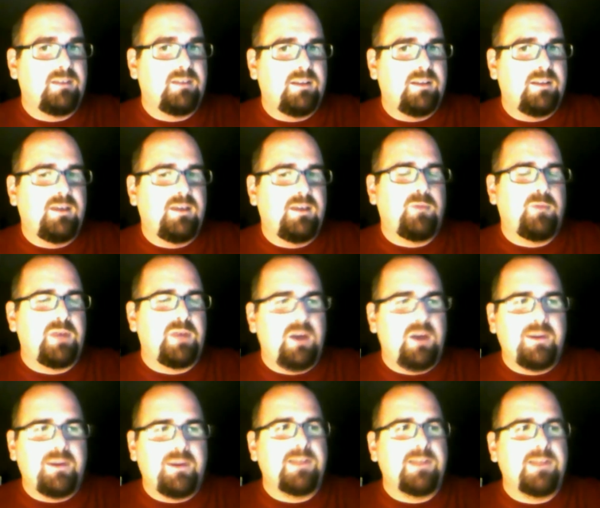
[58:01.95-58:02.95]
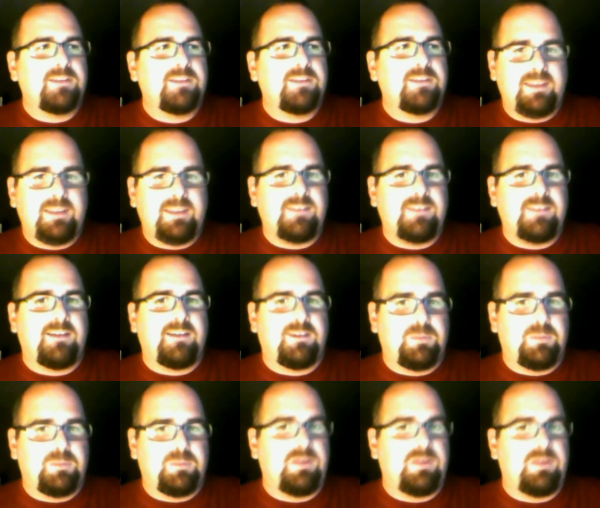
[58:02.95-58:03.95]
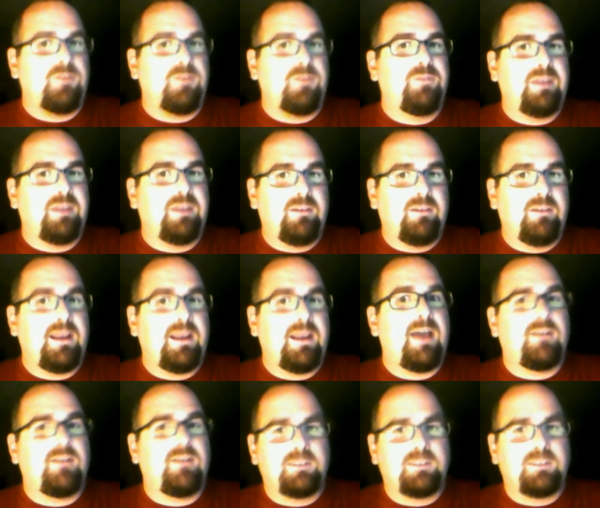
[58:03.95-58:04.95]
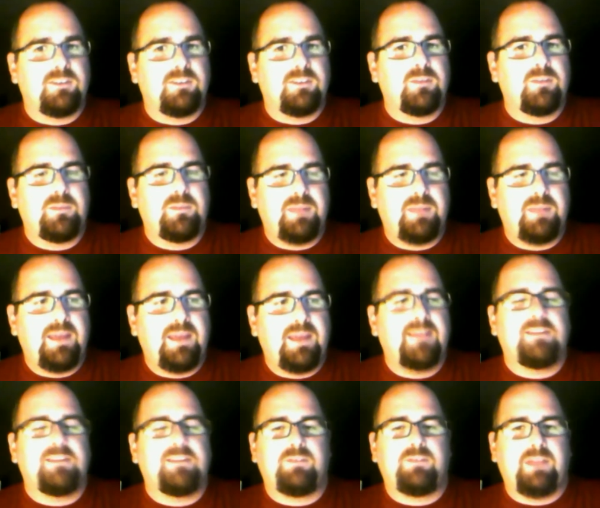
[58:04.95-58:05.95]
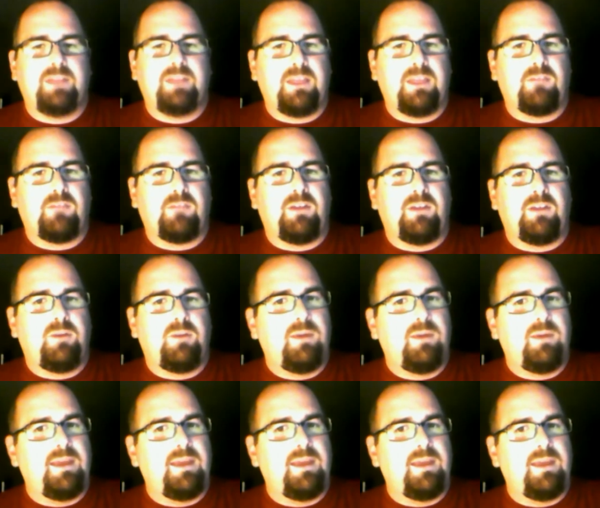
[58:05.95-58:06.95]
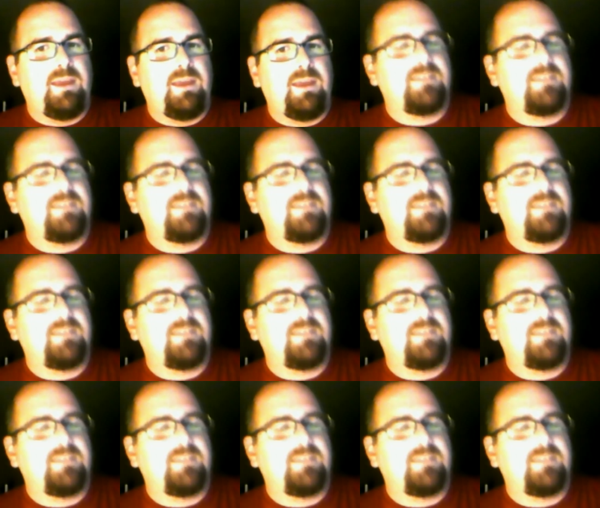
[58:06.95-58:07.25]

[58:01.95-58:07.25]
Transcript: We know he looks like he sucks, but he'll figure it out. He's only been playing this for like three weeks.